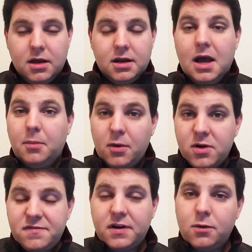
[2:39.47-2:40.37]
Now, my
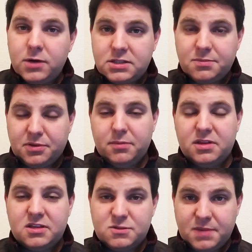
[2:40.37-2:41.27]
wife and I went to
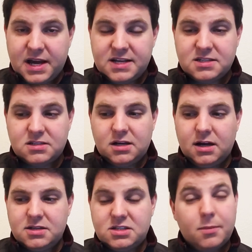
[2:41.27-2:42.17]
Plymouth this past
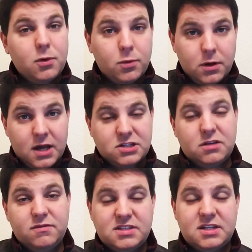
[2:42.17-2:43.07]
summer. We
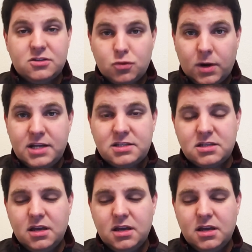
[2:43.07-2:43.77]
actually visited twice,